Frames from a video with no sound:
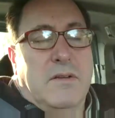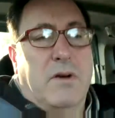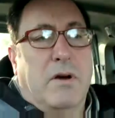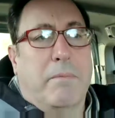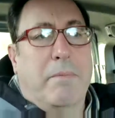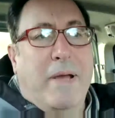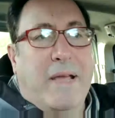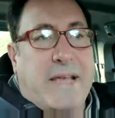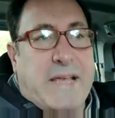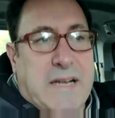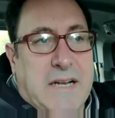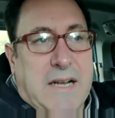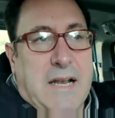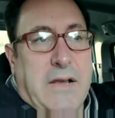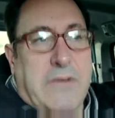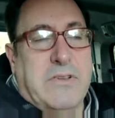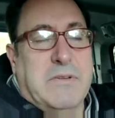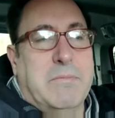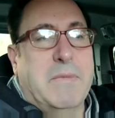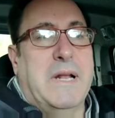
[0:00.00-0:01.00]
making a
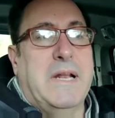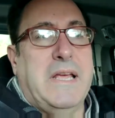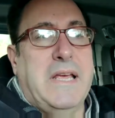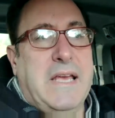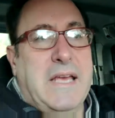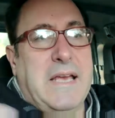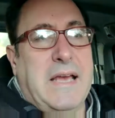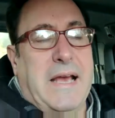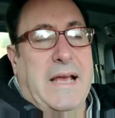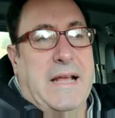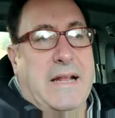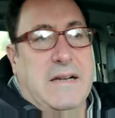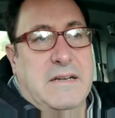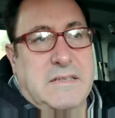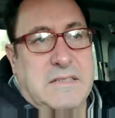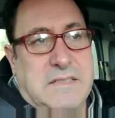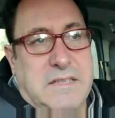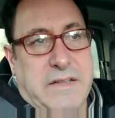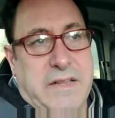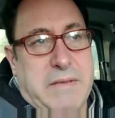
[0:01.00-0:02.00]
load of money,
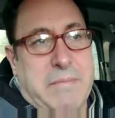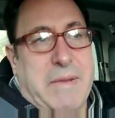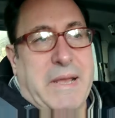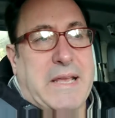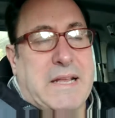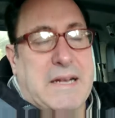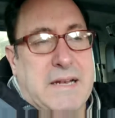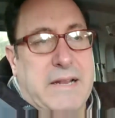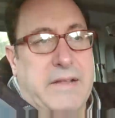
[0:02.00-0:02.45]
and they're making a load